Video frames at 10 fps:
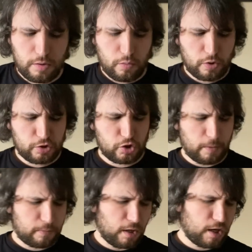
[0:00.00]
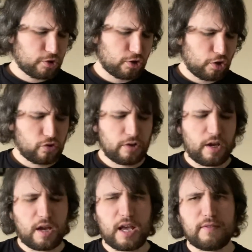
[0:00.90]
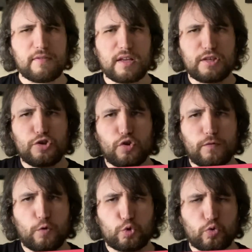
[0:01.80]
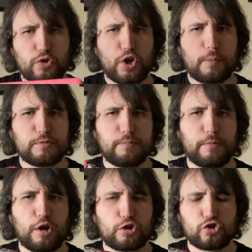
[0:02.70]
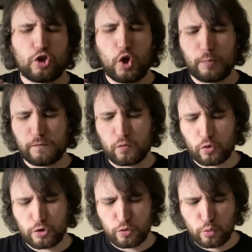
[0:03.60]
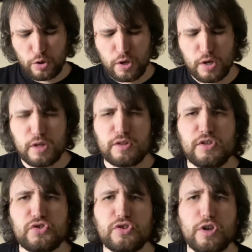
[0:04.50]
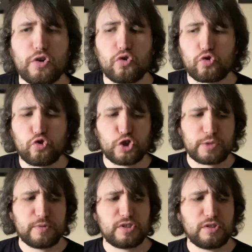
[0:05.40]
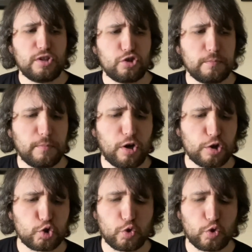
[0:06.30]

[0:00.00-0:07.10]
What's up, guys? So today I have a Universal Yums box to open for you. This is their Christmas edition box.